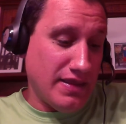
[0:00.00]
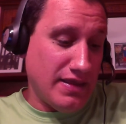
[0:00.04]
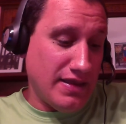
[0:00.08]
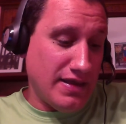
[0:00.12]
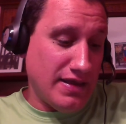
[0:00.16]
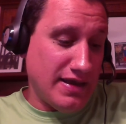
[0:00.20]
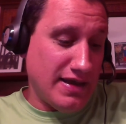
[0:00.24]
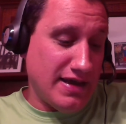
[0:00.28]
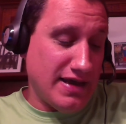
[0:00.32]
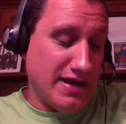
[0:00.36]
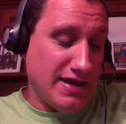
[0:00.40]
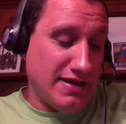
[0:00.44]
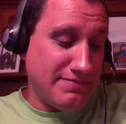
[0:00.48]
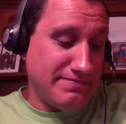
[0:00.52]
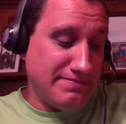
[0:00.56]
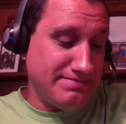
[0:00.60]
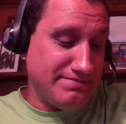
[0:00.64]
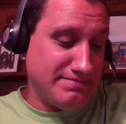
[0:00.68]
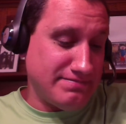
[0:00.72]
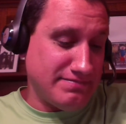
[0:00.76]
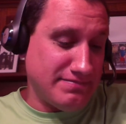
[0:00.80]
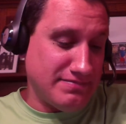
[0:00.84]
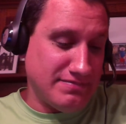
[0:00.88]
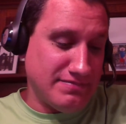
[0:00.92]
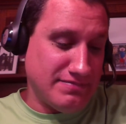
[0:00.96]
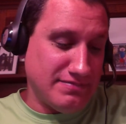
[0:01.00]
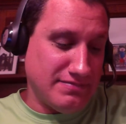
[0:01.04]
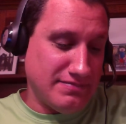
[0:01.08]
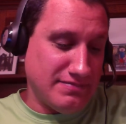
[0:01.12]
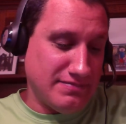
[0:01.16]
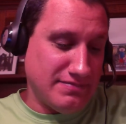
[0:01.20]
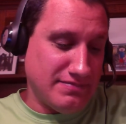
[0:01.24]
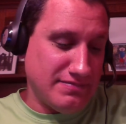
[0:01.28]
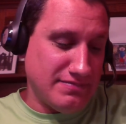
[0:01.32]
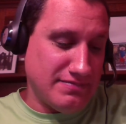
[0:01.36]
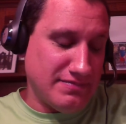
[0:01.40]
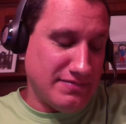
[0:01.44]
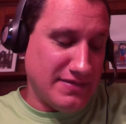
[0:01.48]

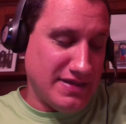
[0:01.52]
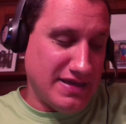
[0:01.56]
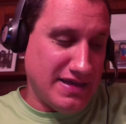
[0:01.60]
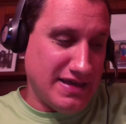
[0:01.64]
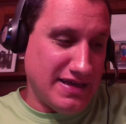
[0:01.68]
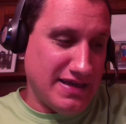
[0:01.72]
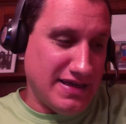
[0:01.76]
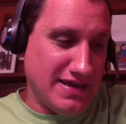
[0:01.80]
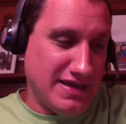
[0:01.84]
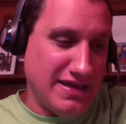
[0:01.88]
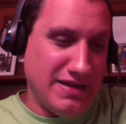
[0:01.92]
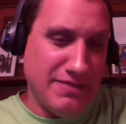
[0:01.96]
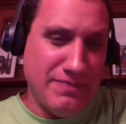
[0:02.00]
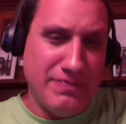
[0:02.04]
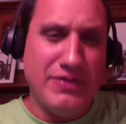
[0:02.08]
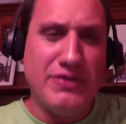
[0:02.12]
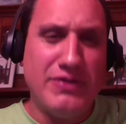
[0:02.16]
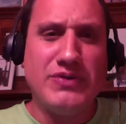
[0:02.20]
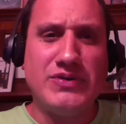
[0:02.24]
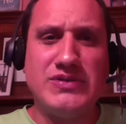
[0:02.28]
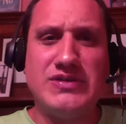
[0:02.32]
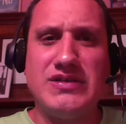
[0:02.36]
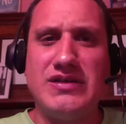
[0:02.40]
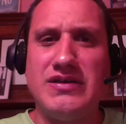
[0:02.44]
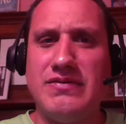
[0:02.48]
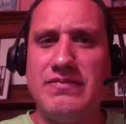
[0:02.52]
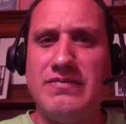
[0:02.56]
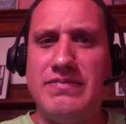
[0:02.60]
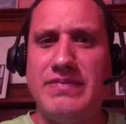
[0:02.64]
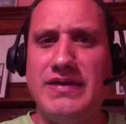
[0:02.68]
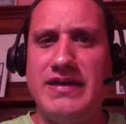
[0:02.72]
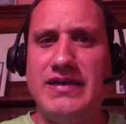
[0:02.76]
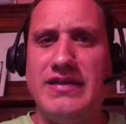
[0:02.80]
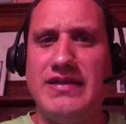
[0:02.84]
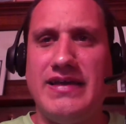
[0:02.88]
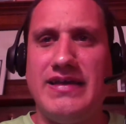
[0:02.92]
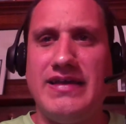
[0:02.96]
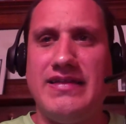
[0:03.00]
It appears to
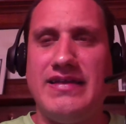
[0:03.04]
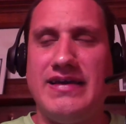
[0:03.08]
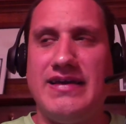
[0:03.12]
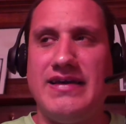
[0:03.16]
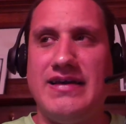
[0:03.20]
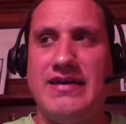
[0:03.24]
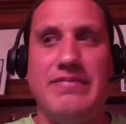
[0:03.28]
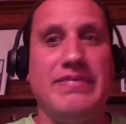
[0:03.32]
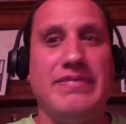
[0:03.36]
be like